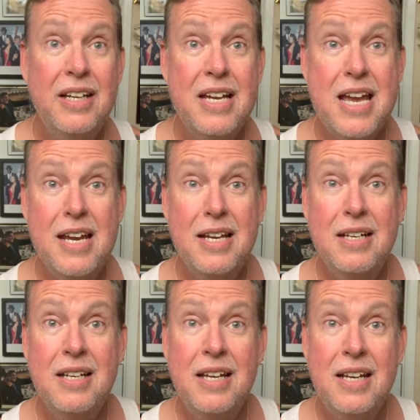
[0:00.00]

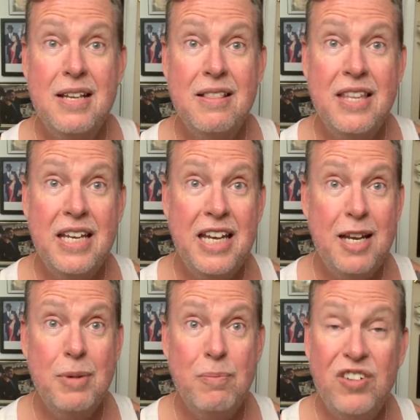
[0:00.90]
and uh, they
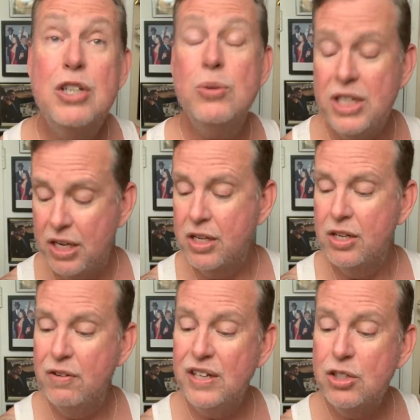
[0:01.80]
came up Victory
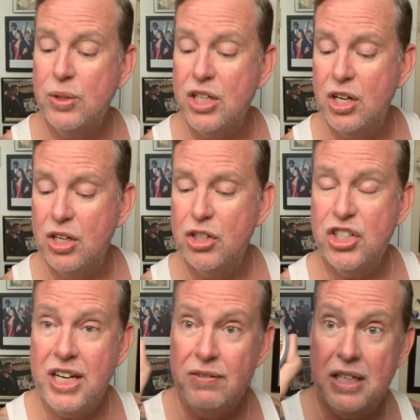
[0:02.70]
Victory
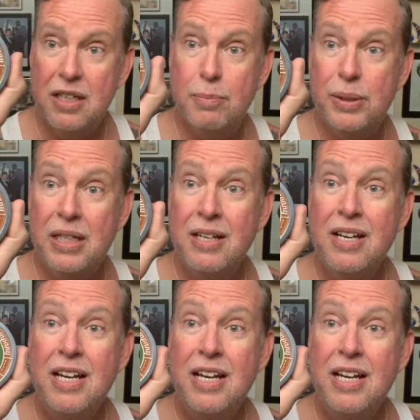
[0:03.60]
Shaving Company.